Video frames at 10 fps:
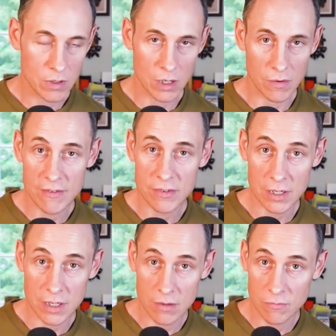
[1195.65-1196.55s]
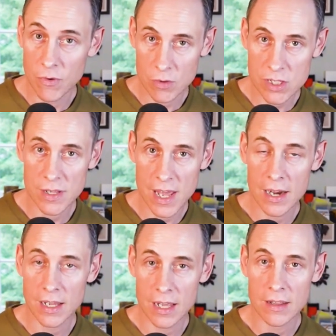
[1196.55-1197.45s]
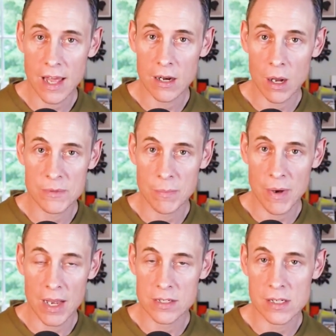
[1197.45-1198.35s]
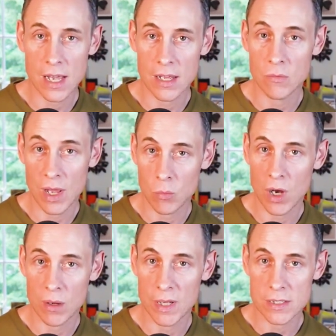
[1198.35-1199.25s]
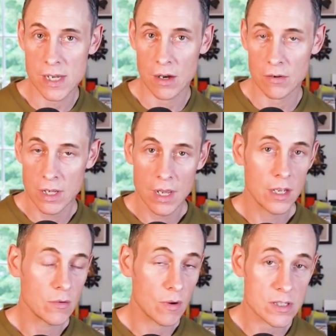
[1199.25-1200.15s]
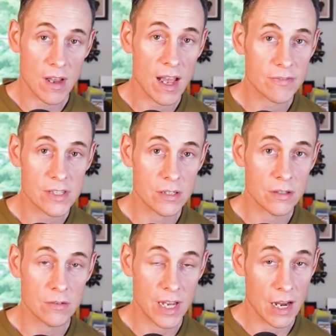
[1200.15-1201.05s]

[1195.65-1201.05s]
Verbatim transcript: you know, have to focus on that, get that optimized and and well built out. You also have to